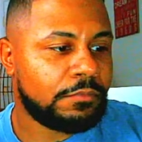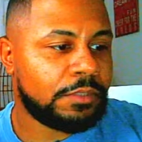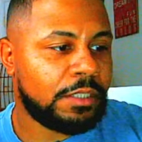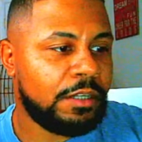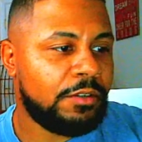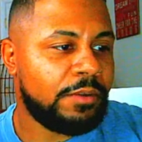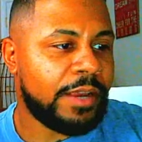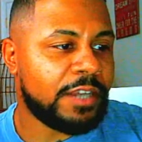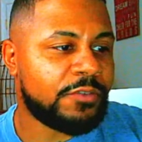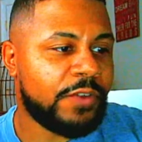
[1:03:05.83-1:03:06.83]
You do got
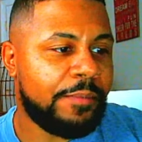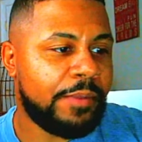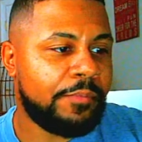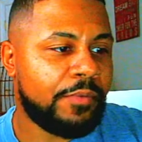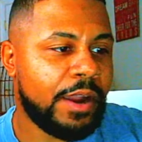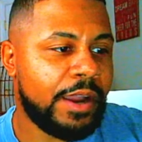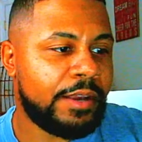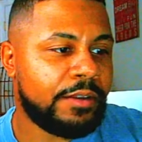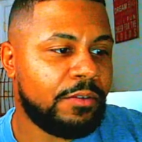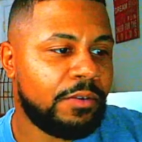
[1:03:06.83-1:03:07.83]
Trey
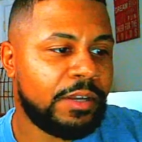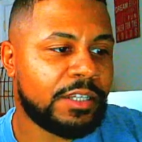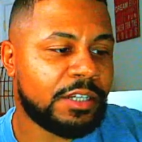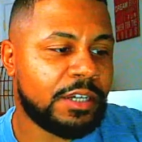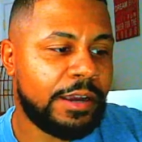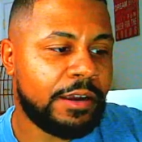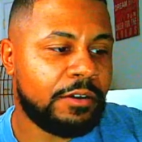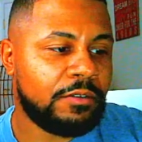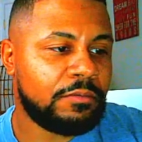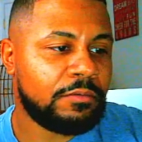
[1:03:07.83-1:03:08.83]
McBride going against
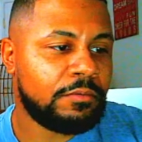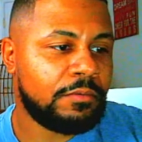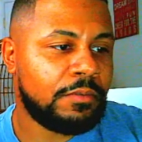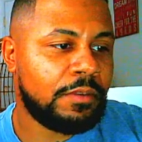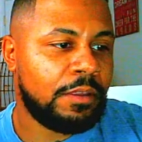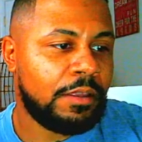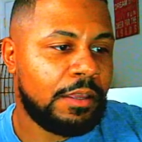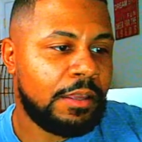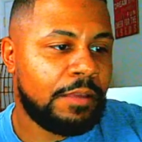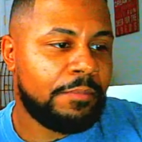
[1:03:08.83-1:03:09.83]
Chicago.
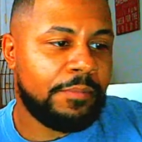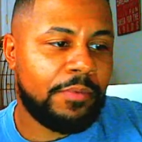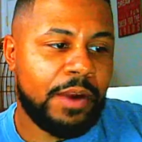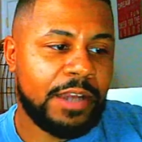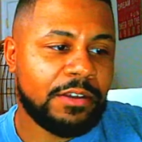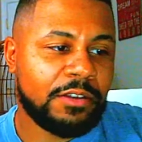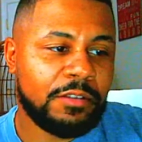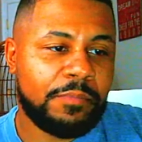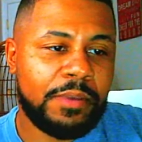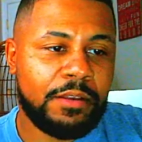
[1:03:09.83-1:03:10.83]
McBride's also
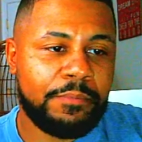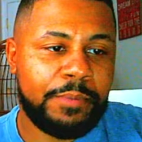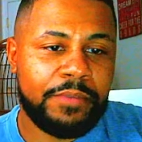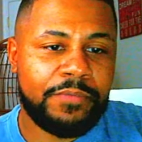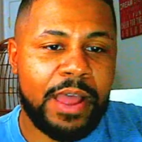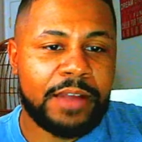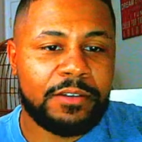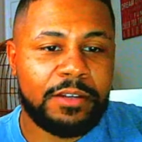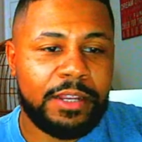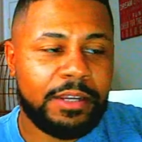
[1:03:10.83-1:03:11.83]
been a big factor
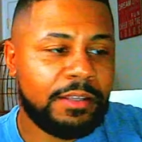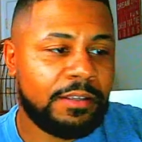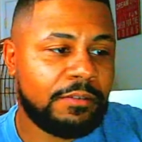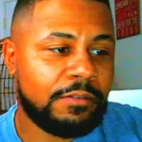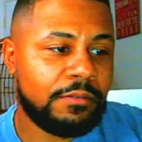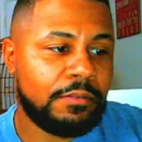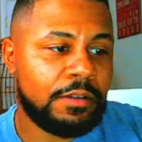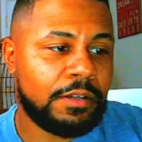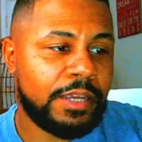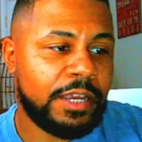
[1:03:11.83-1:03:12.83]
lately.
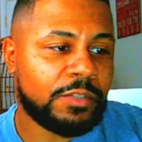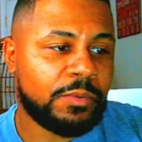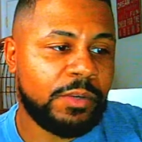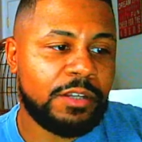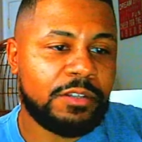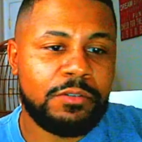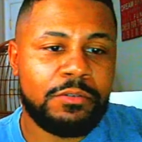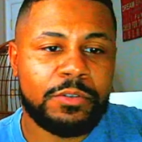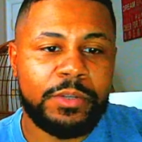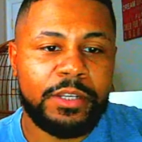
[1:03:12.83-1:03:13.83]
He had 22,
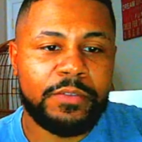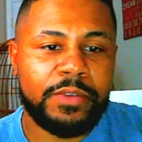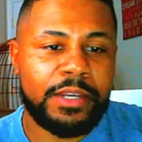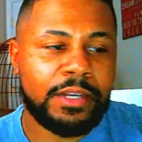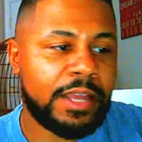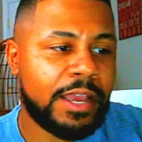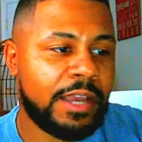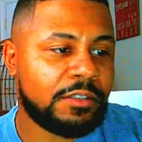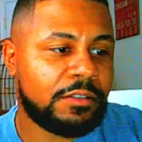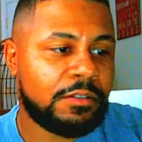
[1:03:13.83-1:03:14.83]
23 in the
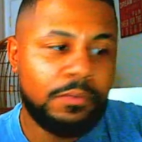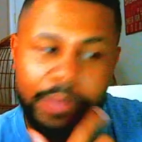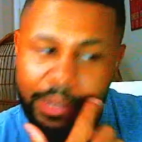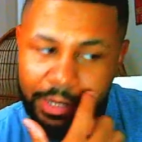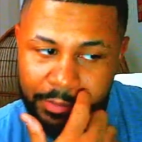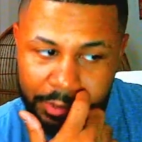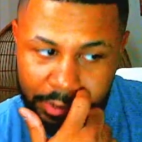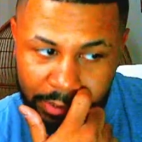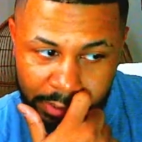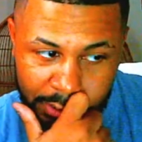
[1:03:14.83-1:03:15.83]
last two games.
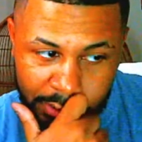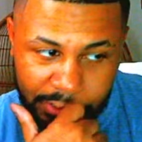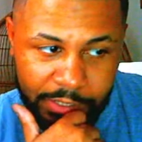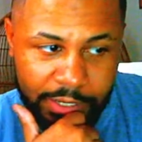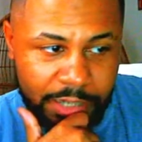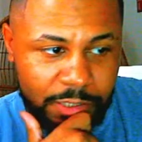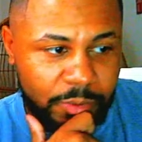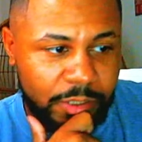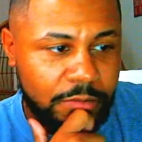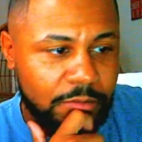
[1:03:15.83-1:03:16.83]
He had
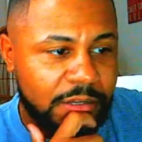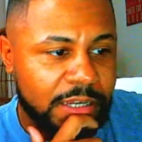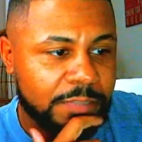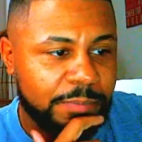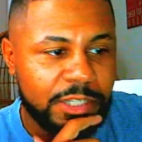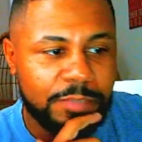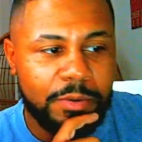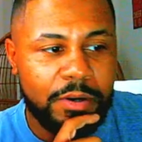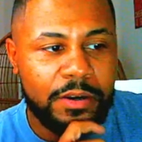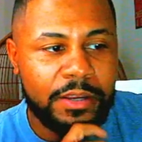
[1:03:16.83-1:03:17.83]
22 against
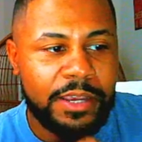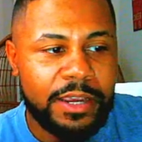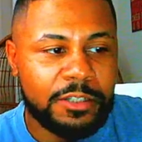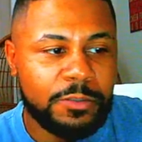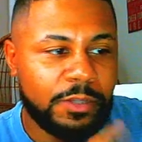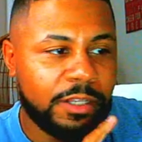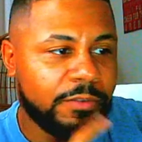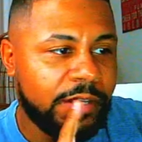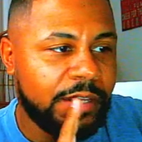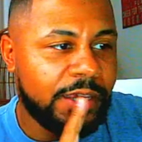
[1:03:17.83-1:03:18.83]
Pittsburgh. He had
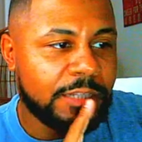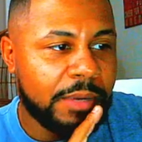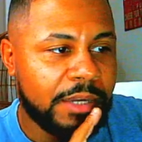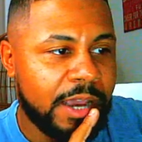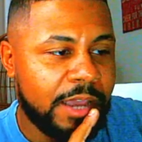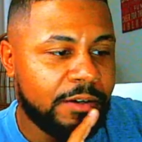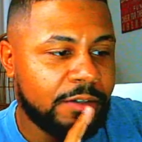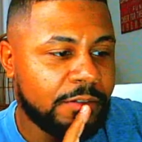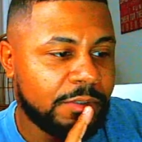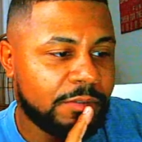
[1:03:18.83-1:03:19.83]
23 against my Niners,
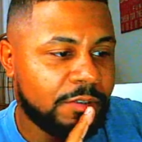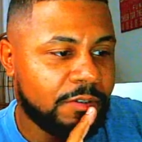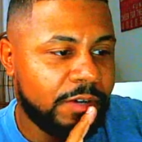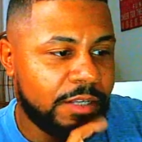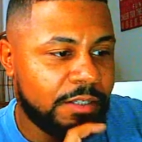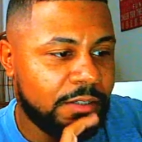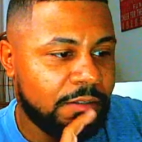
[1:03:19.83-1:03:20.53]
which was crazy.